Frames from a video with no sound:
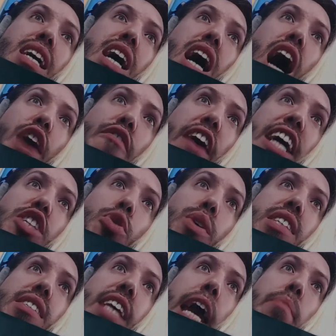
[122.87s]
I've had to
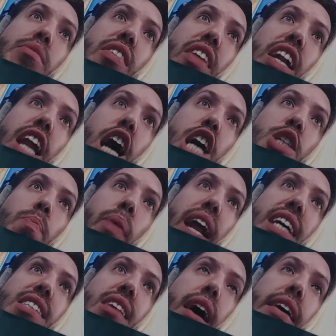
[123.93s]
escape to the last
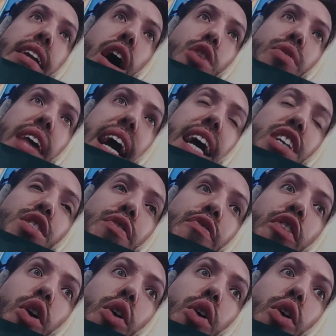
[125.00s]
place I know that has full